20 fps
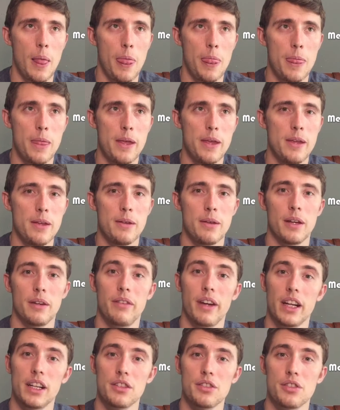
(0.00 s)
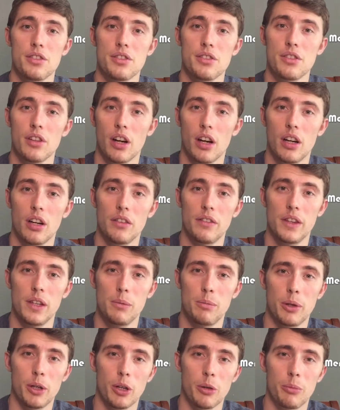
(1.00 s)
the advantages of the
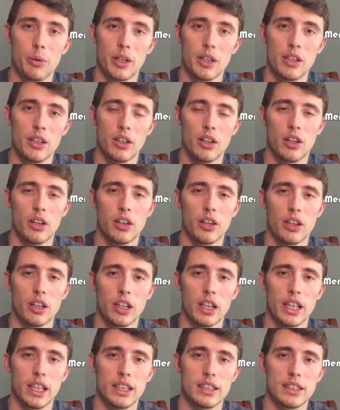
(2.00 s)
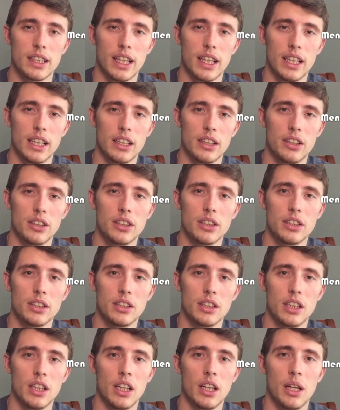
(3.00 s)
pyramid are it's a
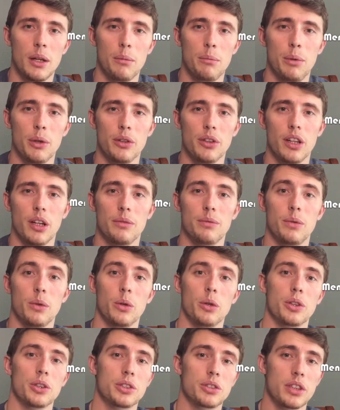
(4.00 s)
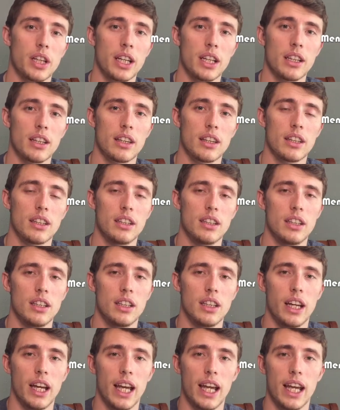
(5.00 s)
good build up for strength,
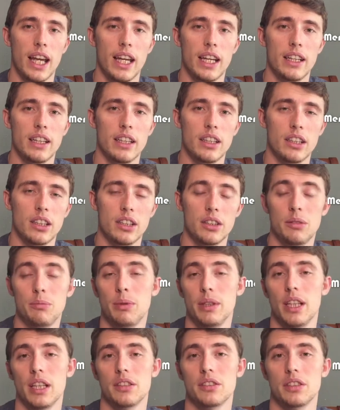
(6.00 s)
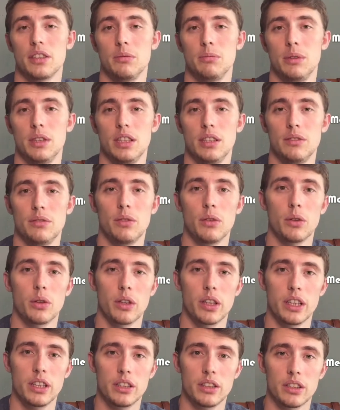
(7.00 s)
and it could potentially be
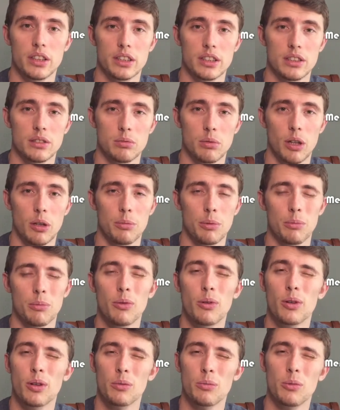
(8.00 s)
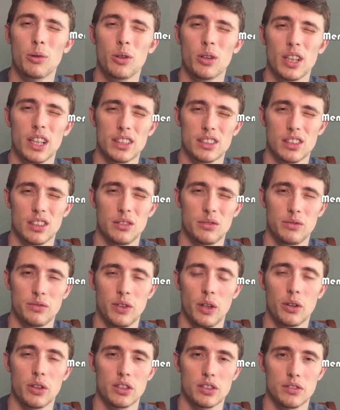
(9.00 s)
for endurance as well, but more or less on the
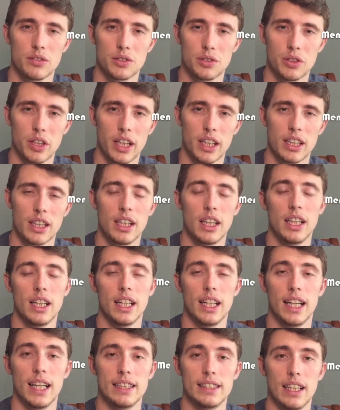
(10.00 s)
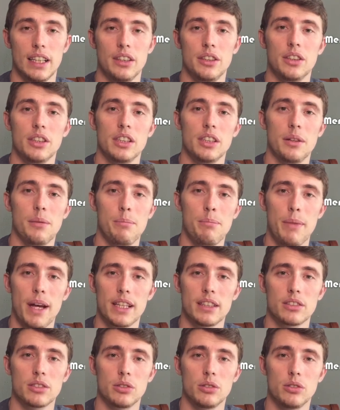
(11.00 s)
focus of strength. It's a good
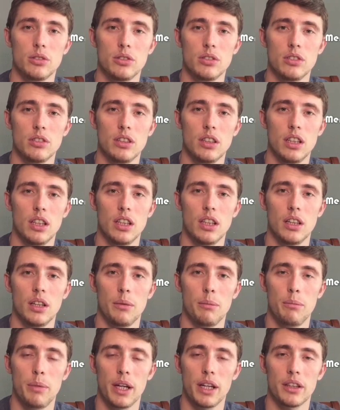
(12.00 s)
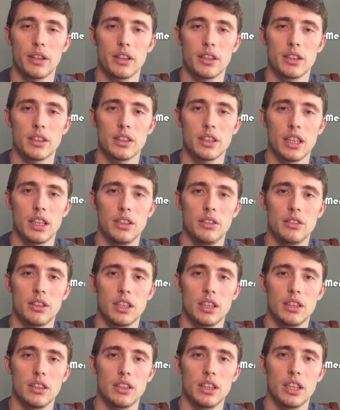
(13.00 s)
mental barrier that you
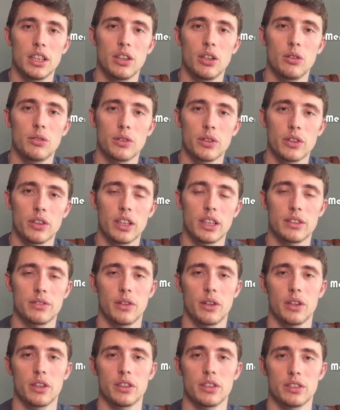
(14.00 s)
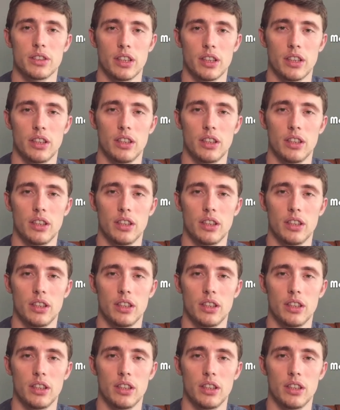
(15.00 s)
can get over as far as